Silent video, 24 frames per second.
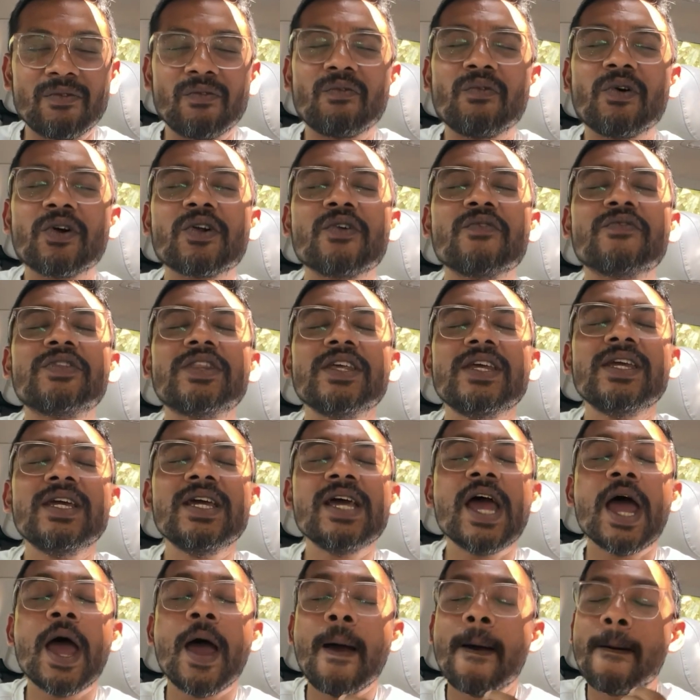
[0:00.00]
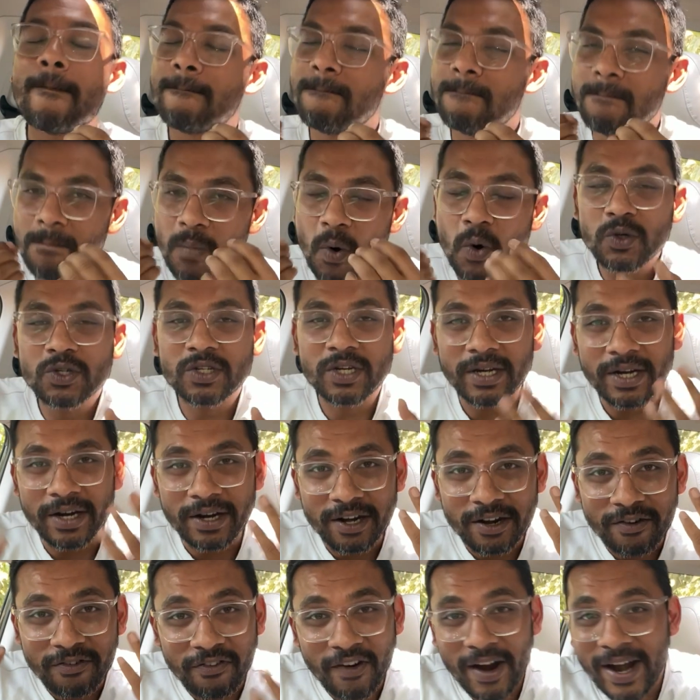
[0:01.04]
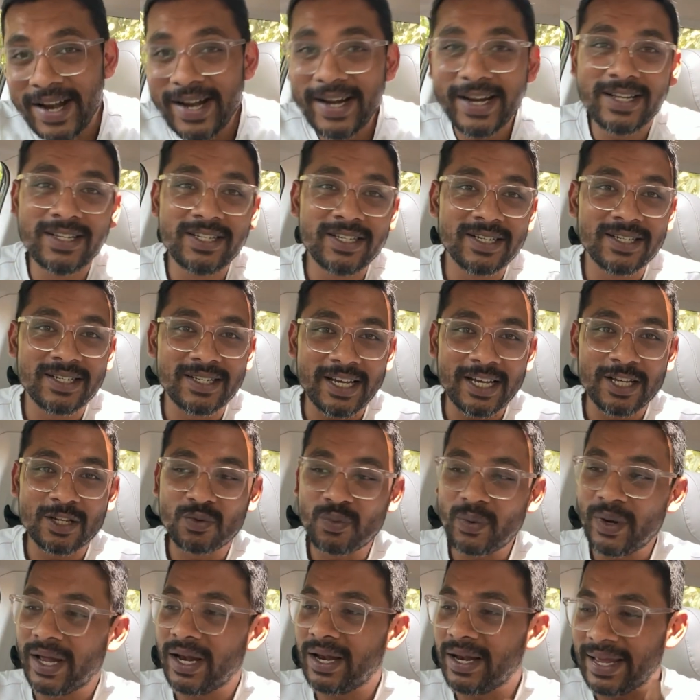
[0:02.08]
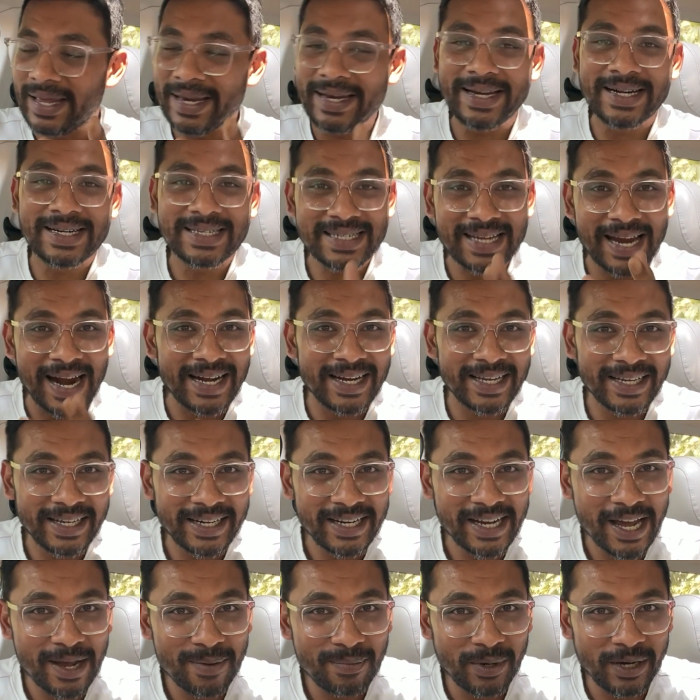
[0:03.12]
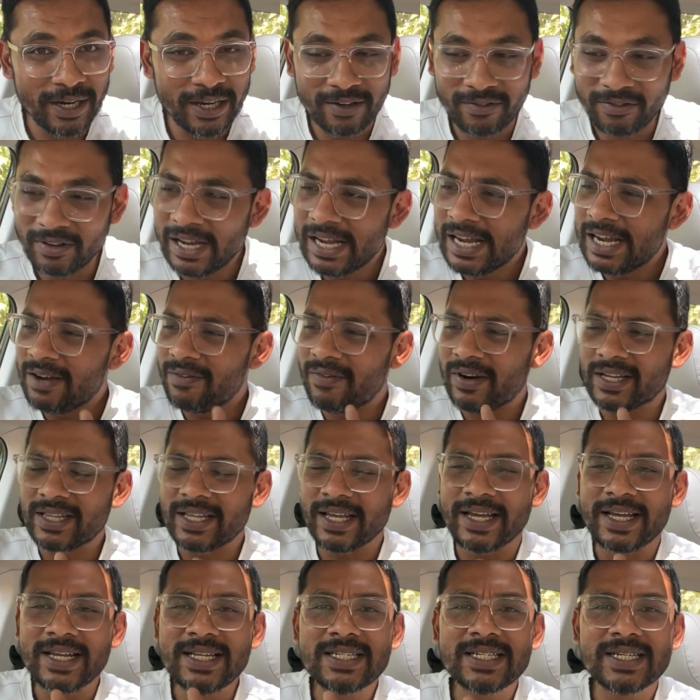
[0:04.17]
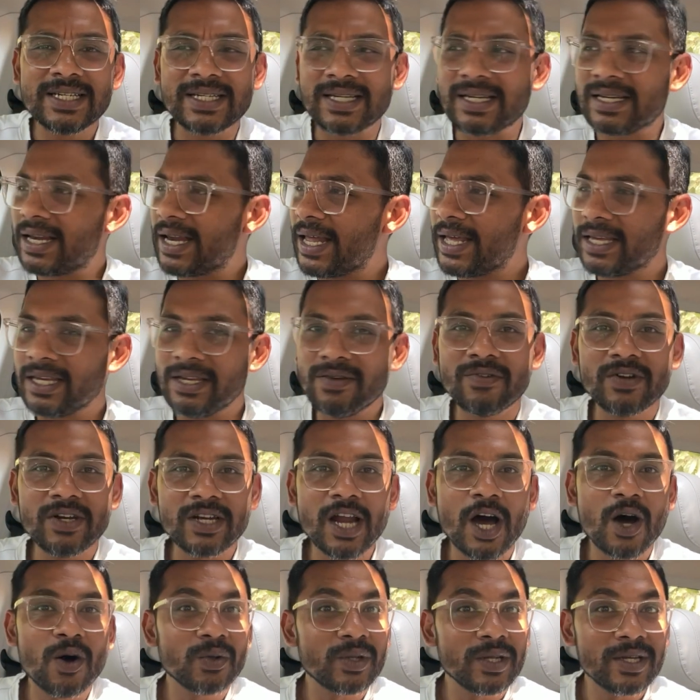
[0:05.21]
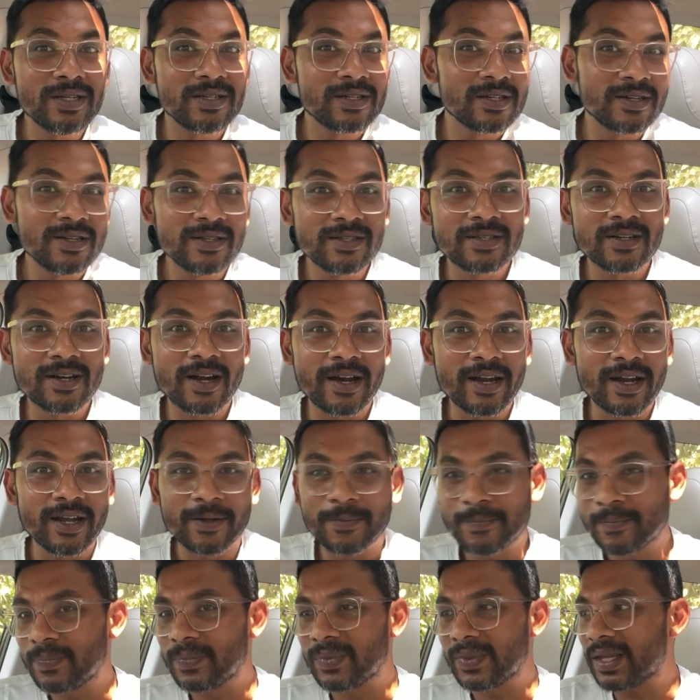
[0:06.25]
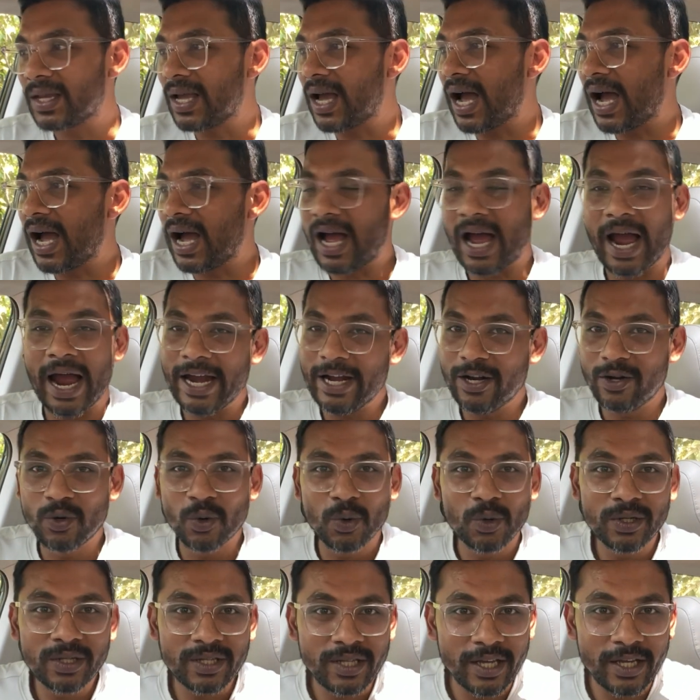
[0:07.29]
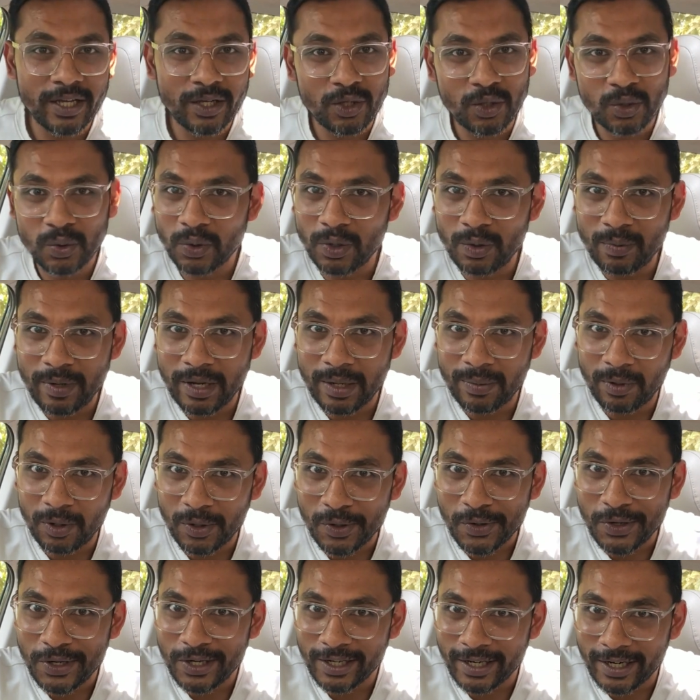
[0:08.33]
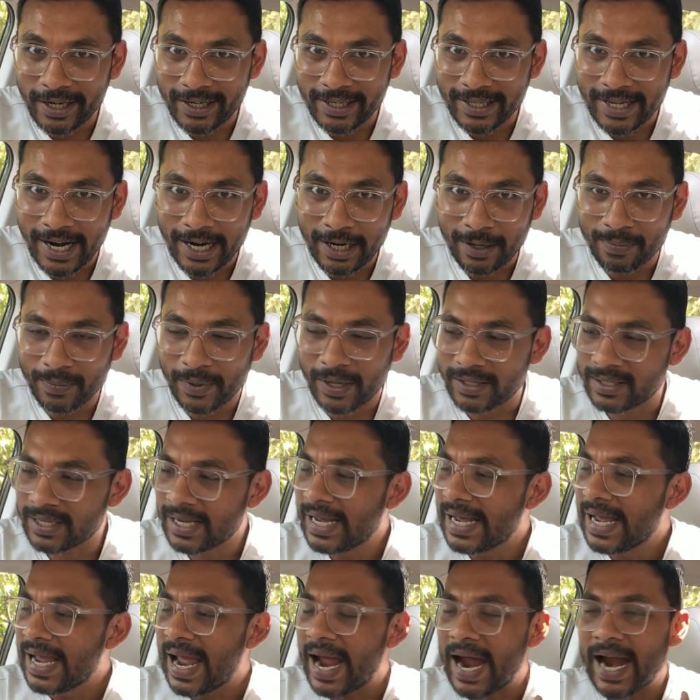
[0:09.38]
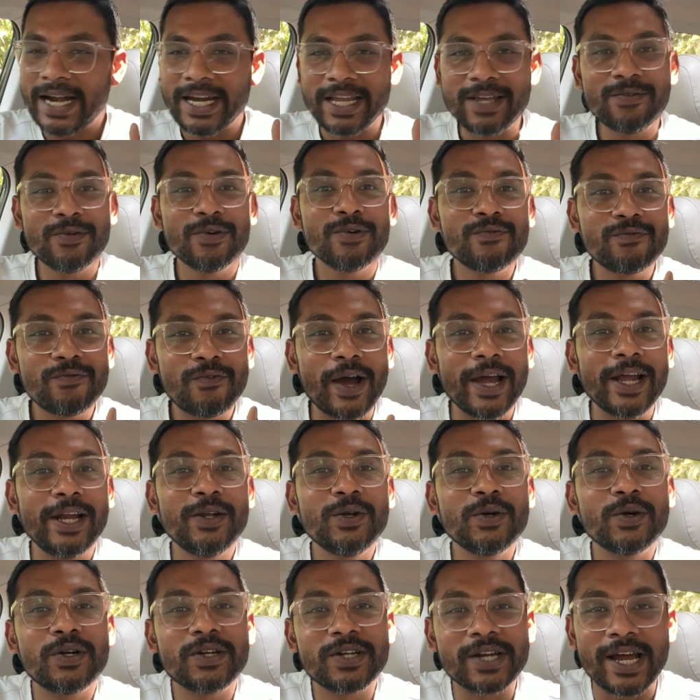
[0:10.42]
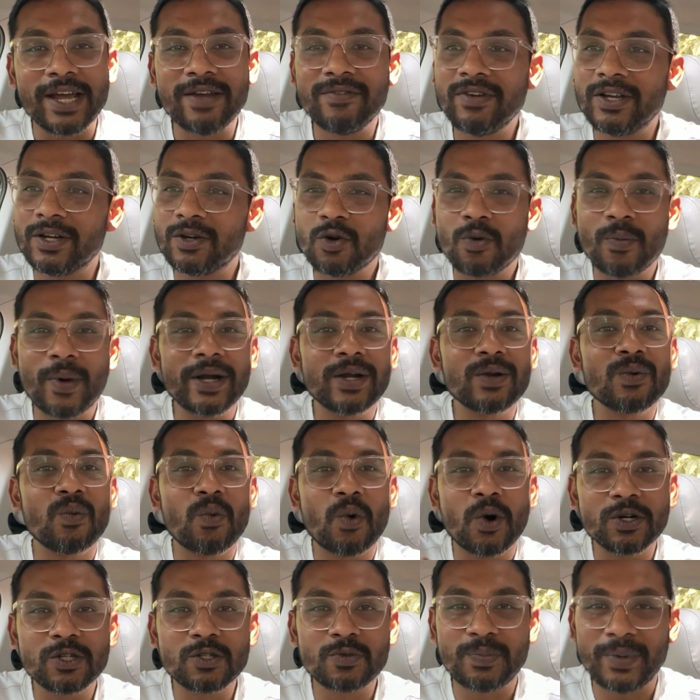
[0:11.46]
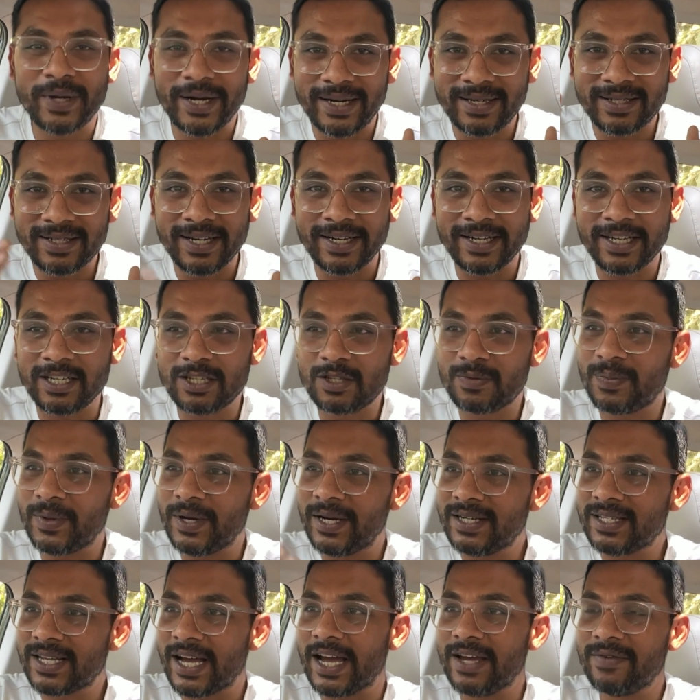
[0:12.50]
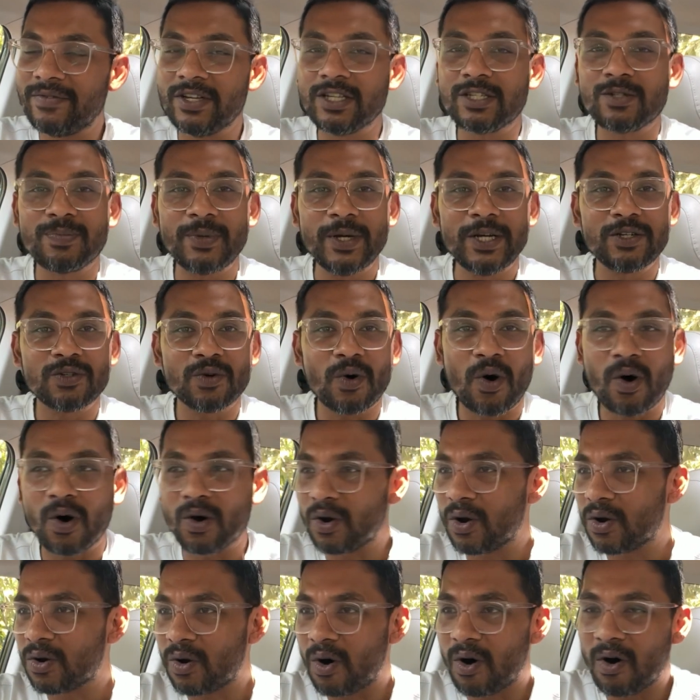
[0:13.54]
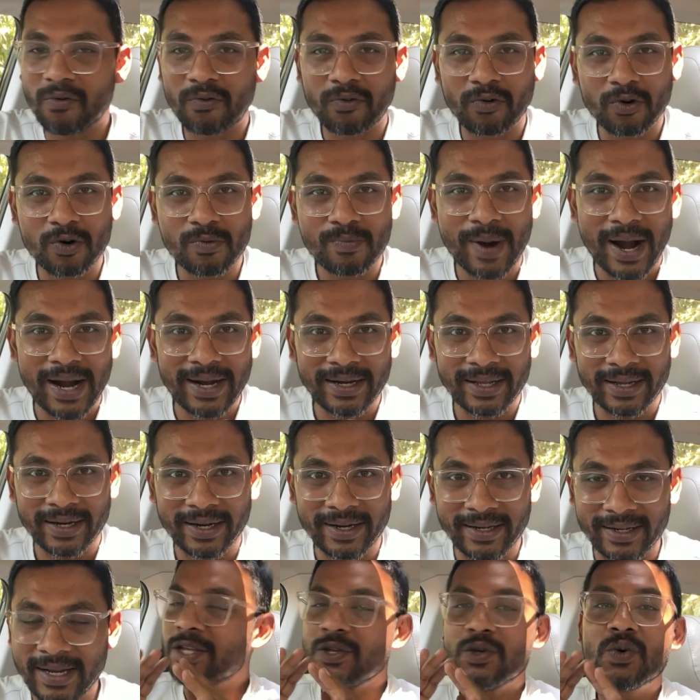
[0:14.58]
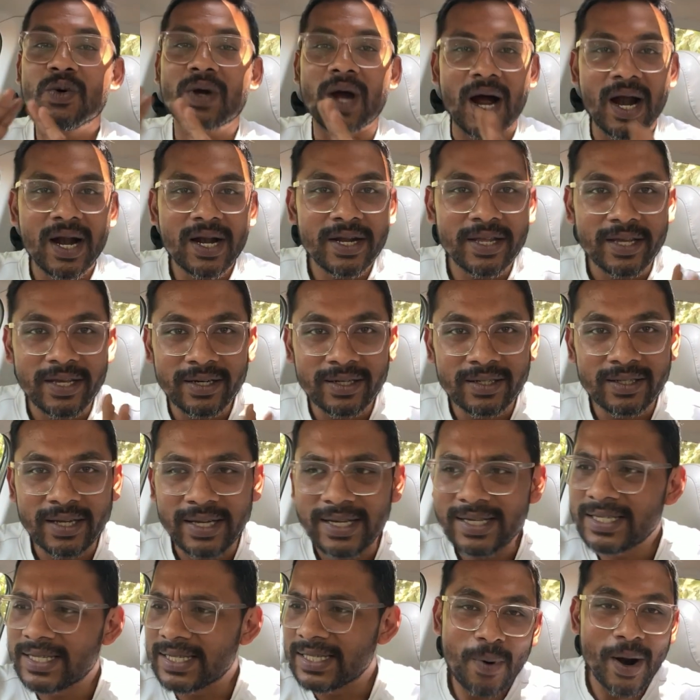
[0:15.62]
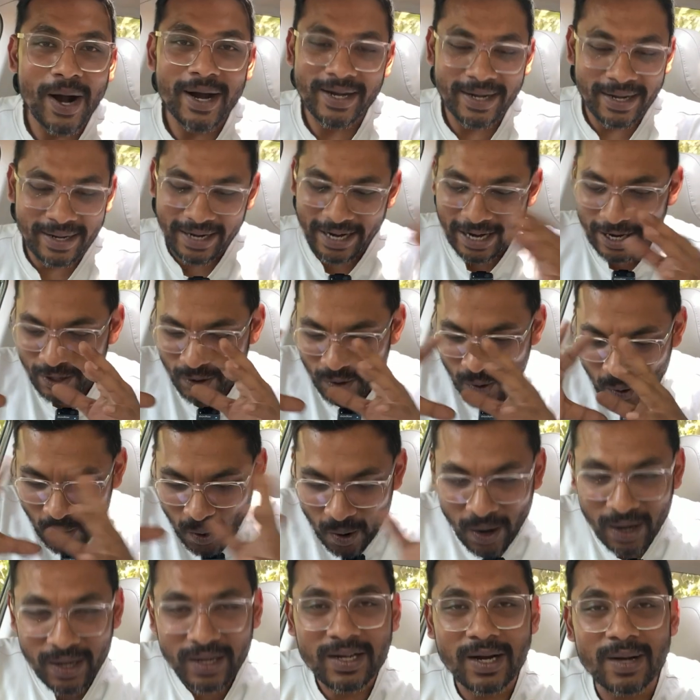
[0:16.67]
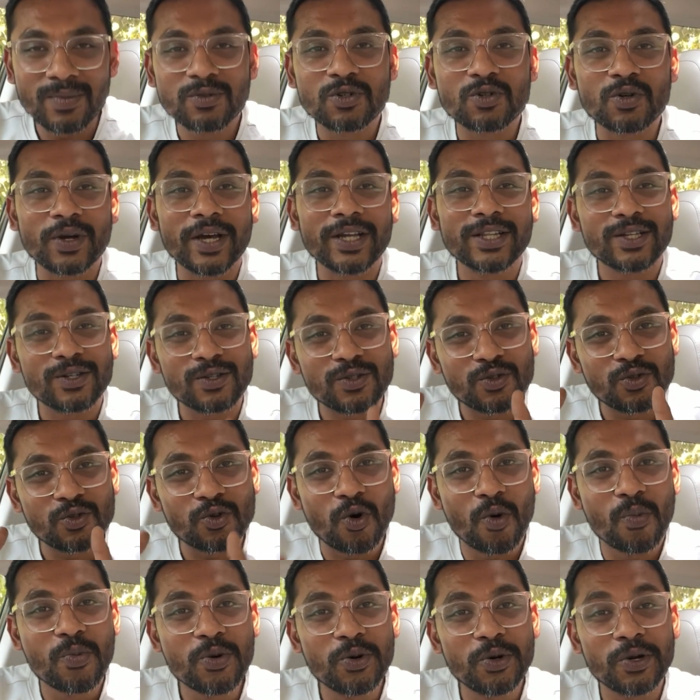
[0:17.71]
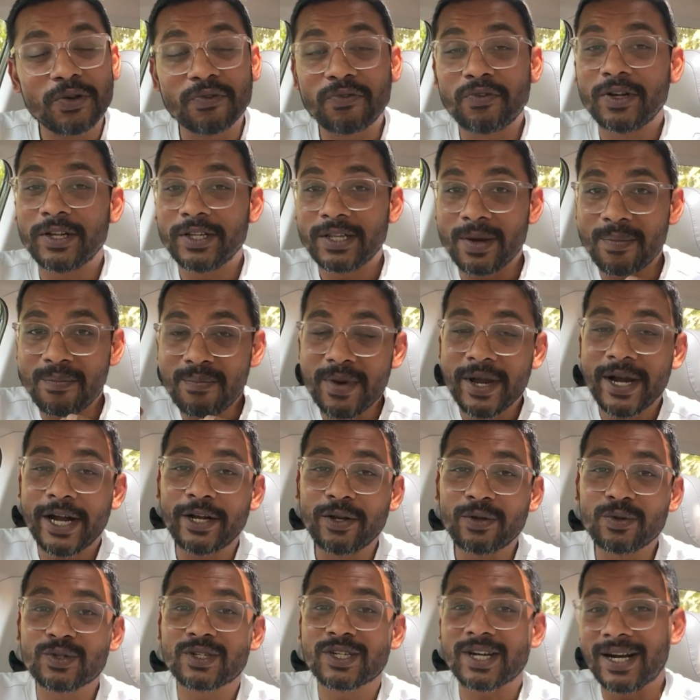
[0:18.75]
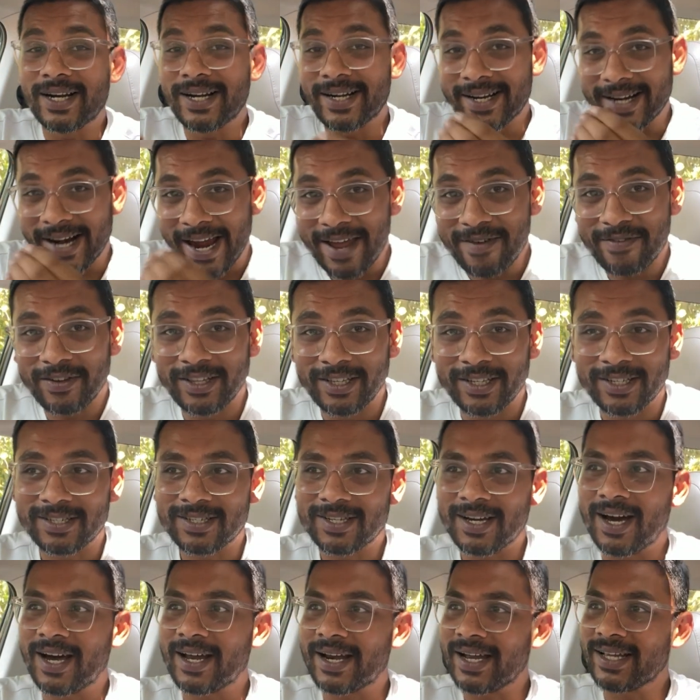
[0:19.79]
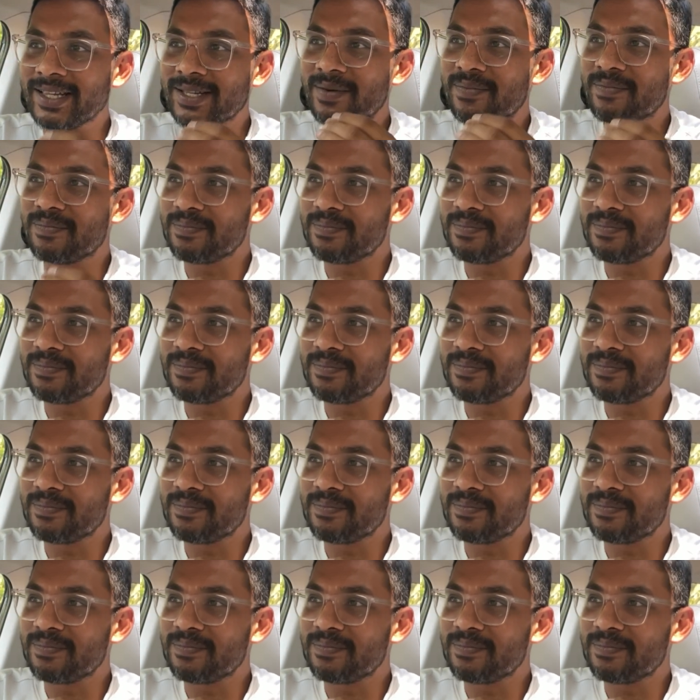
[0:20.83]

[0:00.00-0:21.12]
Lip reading: one of the most refined engines as well in its category, I believe, where the engine, like even now the engine is running, I don't think you will be able to hear it that much. And even while you're driving, no matter what speed, city speeds, highway speeds, or on off-road bad terrain, you can't hear the engine. But it all comes together so beautifully the minute you start driving this car, and